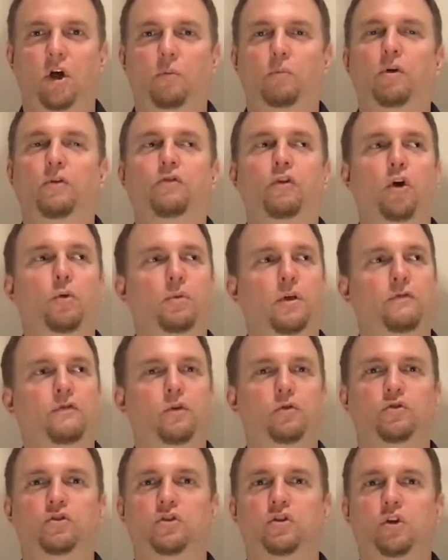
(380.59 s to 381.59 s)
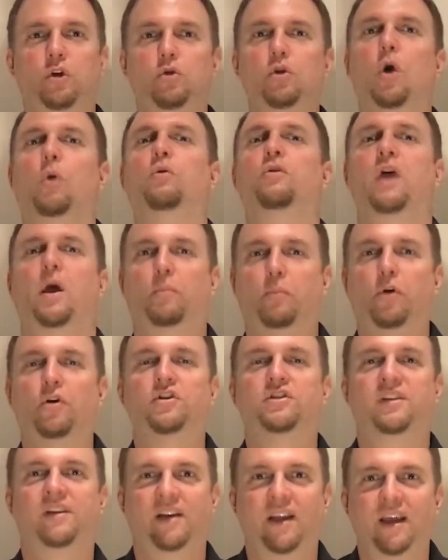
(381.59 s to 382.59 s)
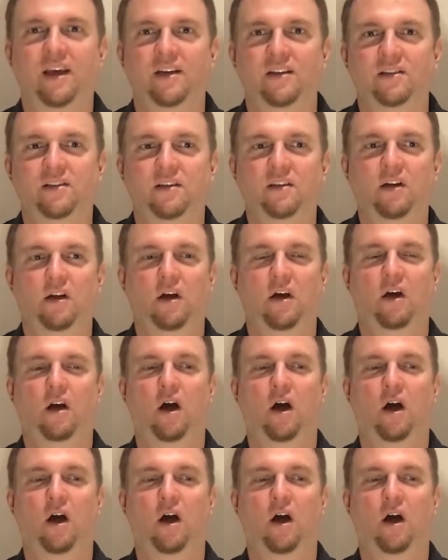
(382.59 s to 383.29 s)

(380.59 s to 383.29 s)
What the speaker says: Preferably if you know where that person is.